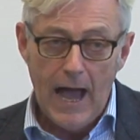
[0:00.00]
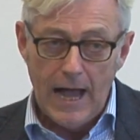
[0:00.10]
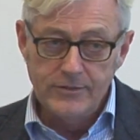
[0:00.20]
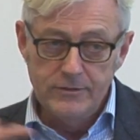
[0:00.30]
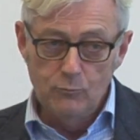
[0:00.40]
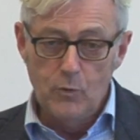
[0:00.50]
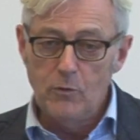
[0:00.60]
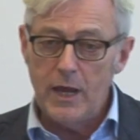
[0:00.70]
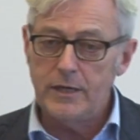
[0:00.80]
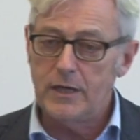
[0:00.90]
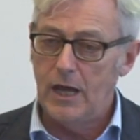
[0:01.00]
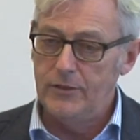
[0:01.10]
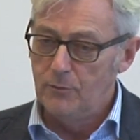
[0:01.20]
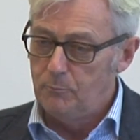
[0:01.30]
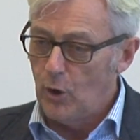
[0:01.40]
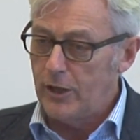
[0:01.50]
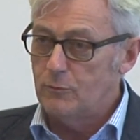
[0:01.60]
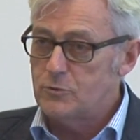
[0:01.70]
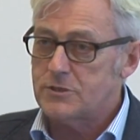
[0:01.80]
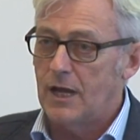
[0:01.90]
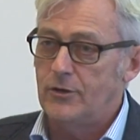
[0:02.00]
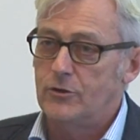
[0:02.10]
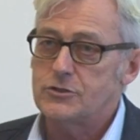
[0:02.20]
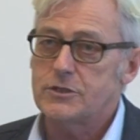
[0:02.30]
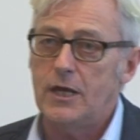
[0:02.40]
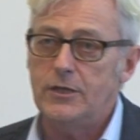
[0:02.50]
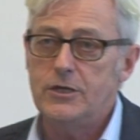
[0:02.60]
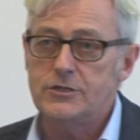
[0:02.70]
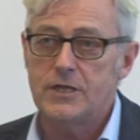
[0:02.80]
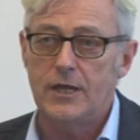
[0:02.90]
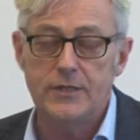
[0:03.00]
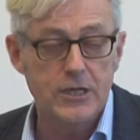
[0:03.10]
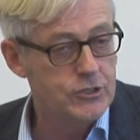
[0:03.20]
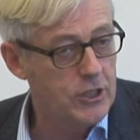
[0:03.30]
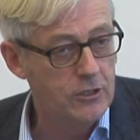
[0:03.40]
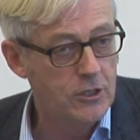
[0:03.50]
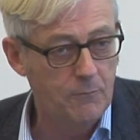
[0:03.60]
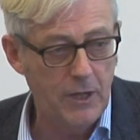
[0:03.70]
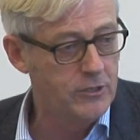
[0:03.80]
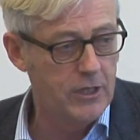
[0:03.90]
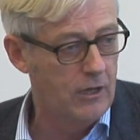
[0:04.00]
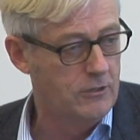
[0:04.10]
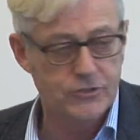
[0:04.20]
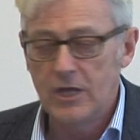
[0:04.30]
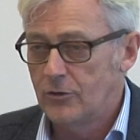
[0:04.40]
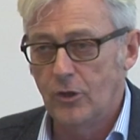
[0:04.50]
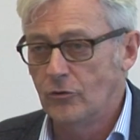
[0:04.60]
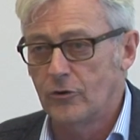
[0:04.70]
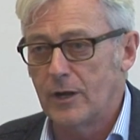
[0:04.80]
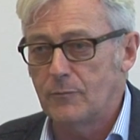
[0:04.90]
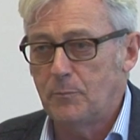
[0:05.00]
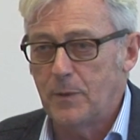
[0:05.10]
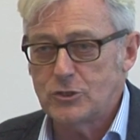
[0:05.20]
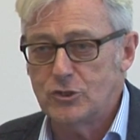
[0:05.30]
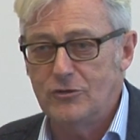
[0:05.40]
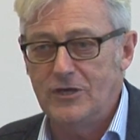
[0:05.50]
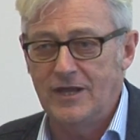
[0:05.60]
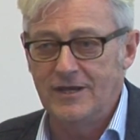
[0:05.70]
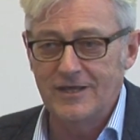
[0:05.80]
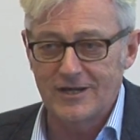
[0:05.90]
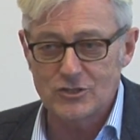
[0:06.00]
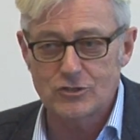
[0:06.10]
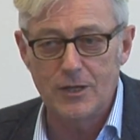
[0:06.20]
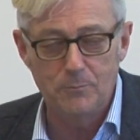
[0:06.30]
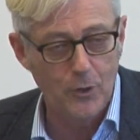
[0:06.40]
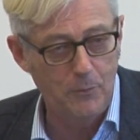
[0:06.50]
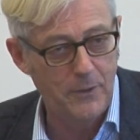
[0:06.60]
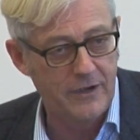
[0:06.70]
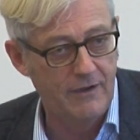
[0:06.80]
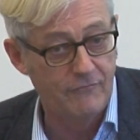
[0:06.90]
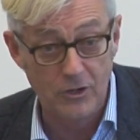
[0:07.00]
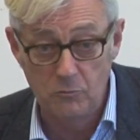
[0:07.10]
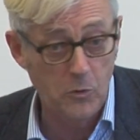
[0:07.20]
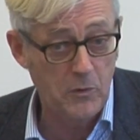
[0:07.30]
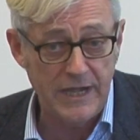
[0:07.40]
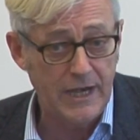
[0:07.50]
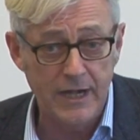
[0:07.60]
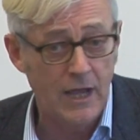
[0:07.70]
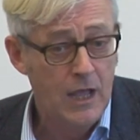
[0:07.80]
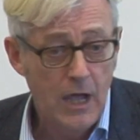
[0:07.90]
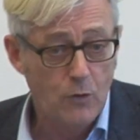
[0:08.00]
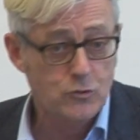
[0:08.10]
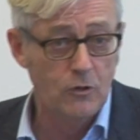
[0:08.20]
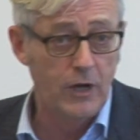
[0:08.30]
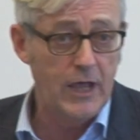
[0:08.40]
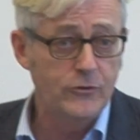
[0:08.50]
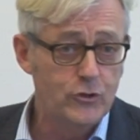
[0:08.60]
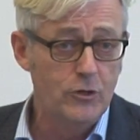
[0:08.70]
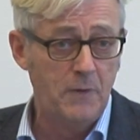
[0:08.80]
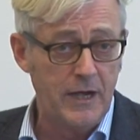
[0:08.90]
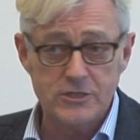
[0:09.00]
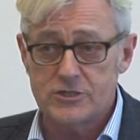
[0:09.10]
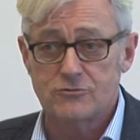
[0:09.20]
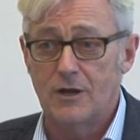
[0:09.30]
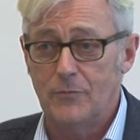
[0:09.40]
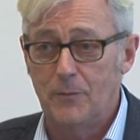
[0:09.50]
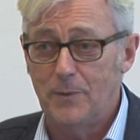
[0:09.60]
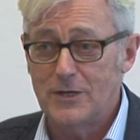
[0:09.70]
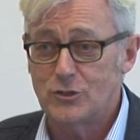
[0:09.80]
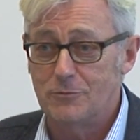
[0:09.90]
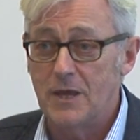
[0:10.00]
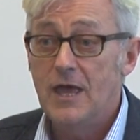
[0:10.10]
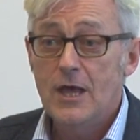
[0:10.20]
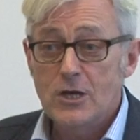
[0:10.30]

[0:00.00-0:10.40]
And we went, and the boy that was standing outside, he said to us, "You can come in, girls. They'll not rip the piss out of you in here. It's right proper and everything." And we went in. I was only in 2 minutes, he's ripping the piss out of me.